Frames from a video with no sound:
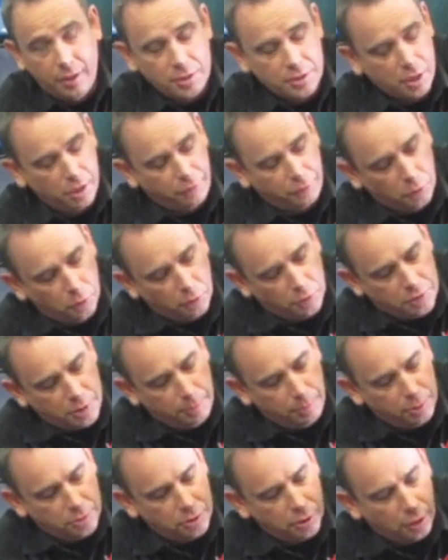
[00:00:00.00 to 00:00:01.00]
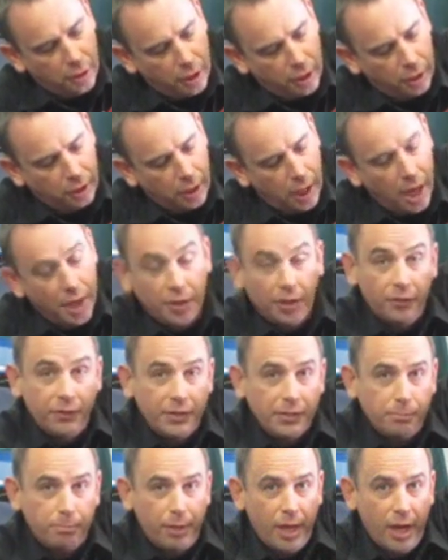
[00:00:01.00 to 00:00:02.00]
So of course it puts a lot of load on
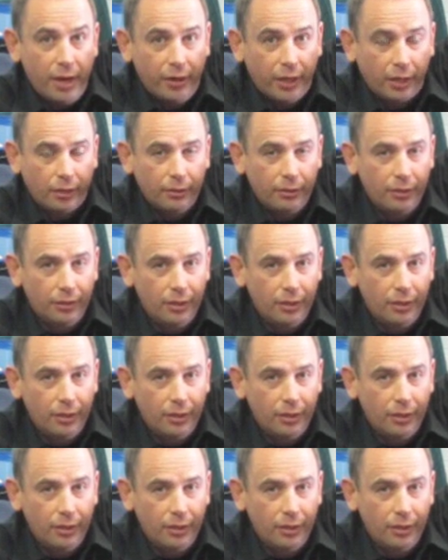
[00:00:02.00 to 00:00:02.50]
this bearing.